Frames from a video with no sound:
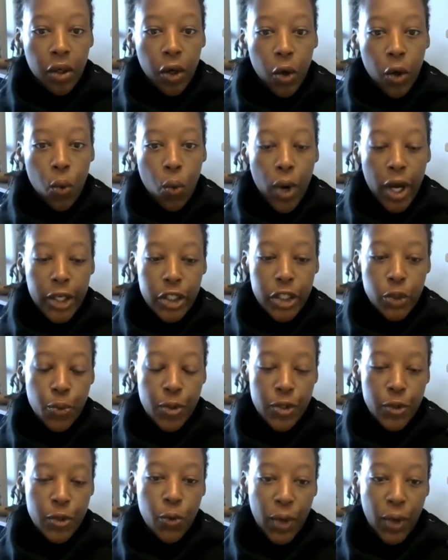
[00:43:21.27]
awash
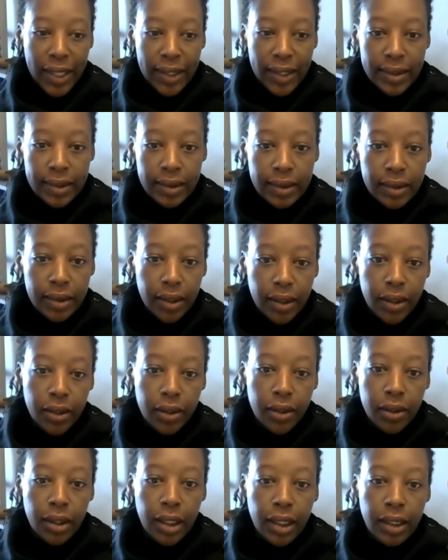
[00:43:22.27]
with grants,
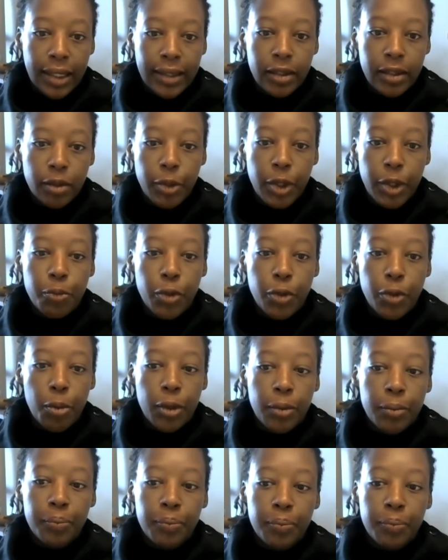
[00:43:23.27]
and that's a big
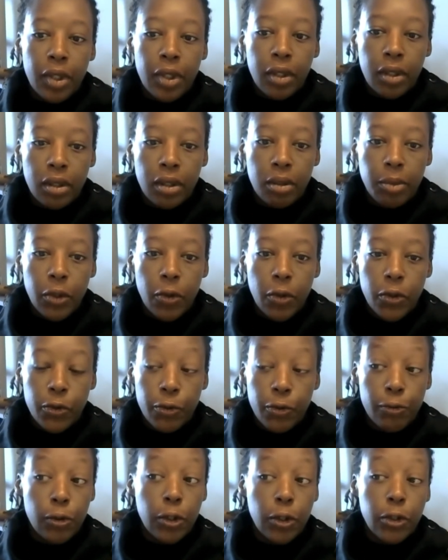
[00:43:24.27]
problem because
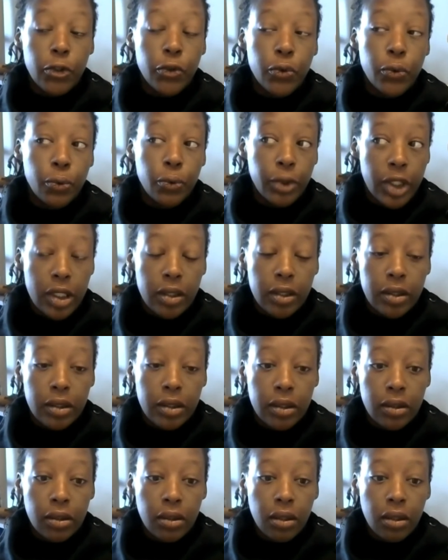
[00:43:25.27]
we've lost two
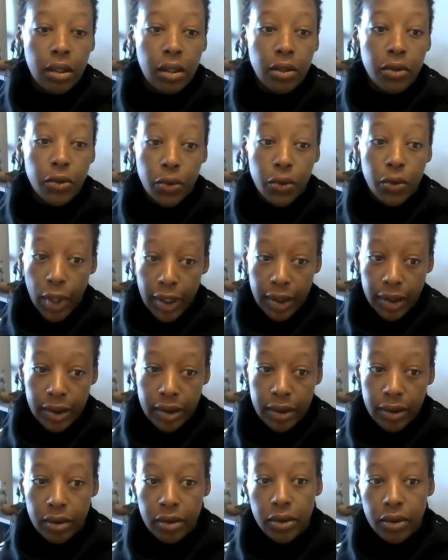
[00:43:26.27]
deals to grants.